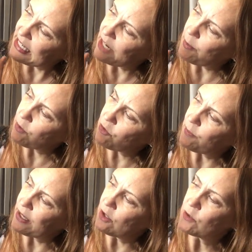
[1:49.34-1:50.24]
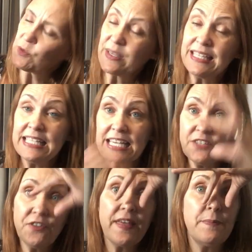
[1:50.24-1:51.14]
come out through my nose. We can test
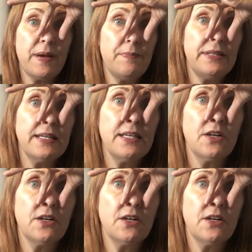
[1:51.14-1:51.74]
for that by plugging